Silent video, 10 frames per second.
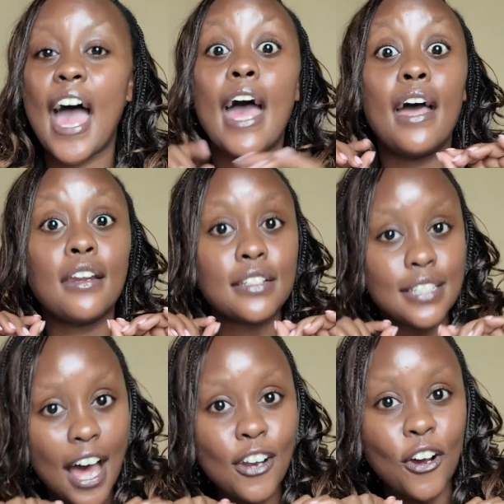and
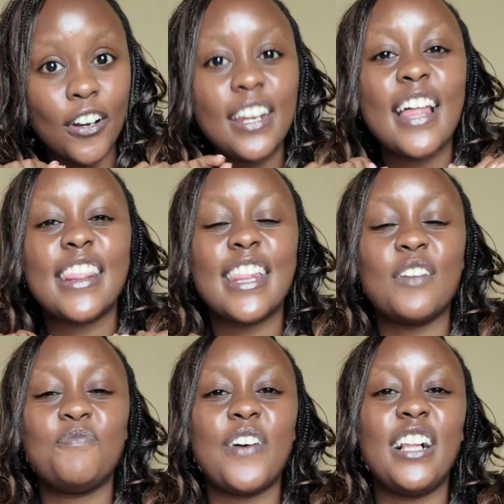turn on
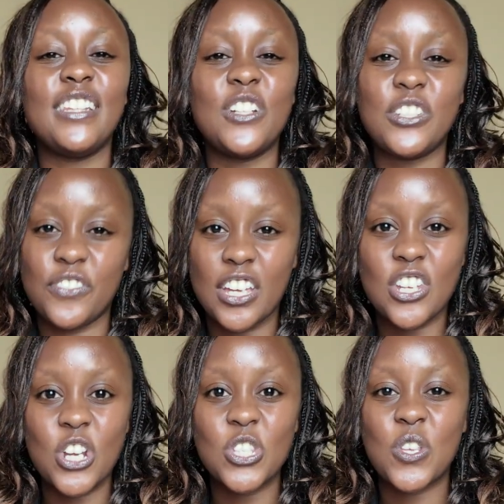the bell
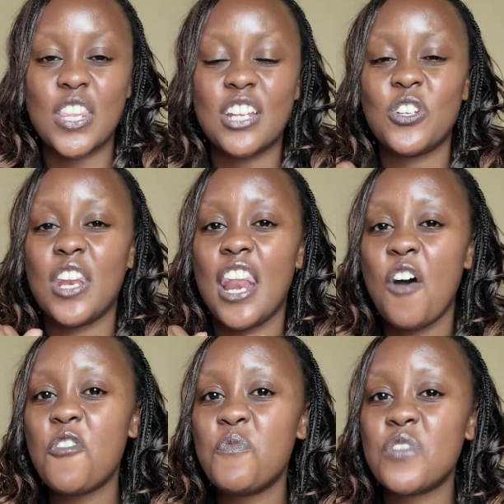notification so that you
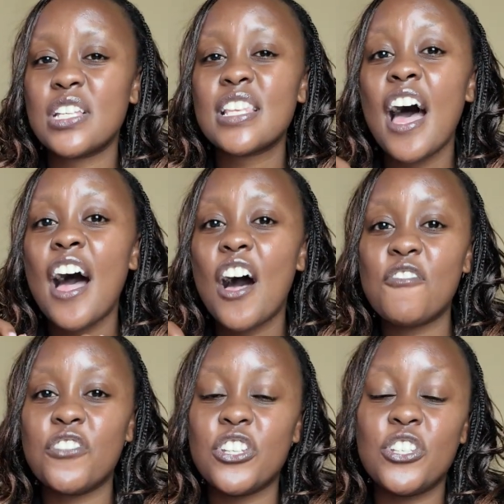never miss
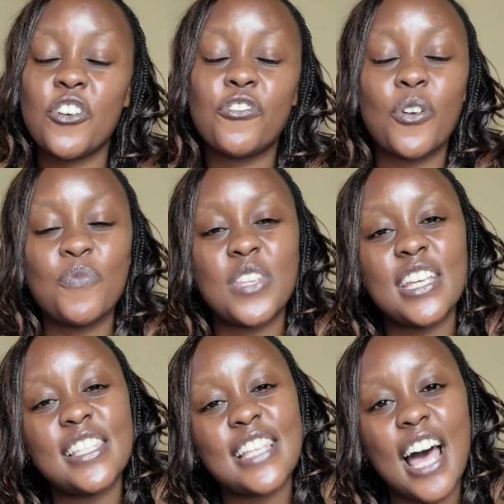a video from
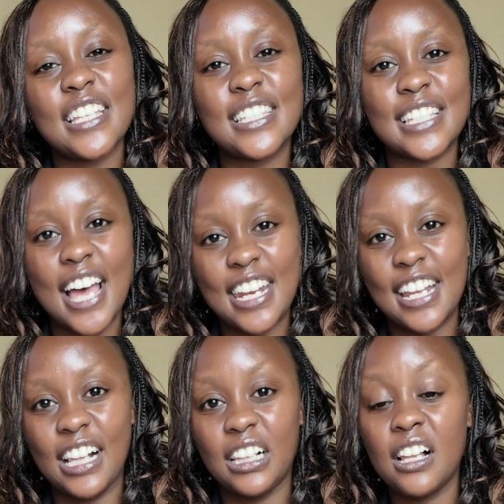this
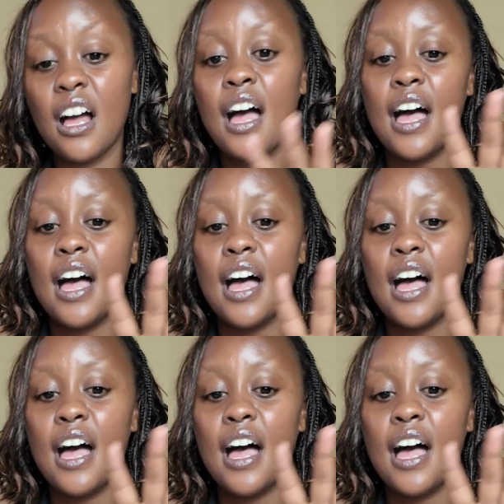channel.